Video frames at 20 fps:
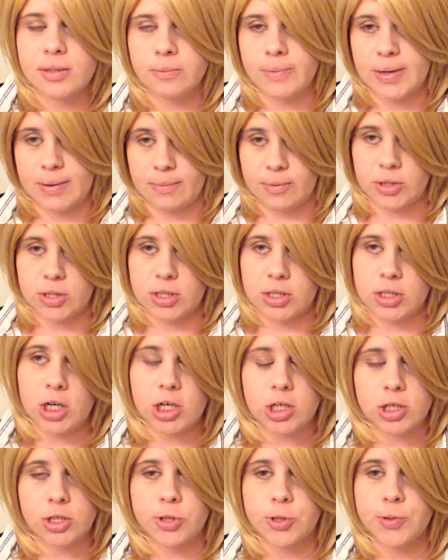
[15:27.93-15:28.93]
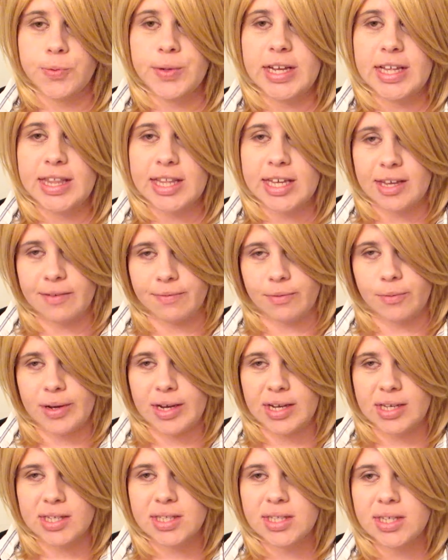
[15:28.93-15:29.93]
we will start doing the
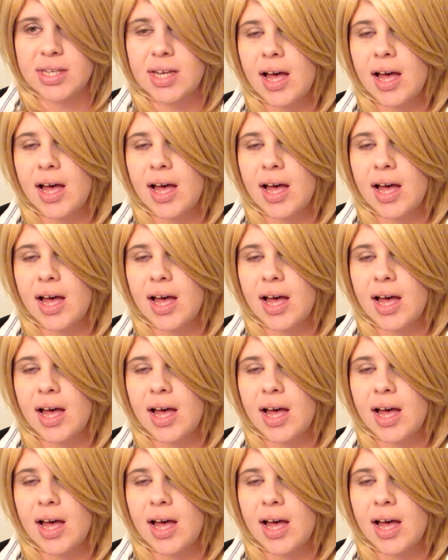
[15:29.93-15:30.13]
giveaways.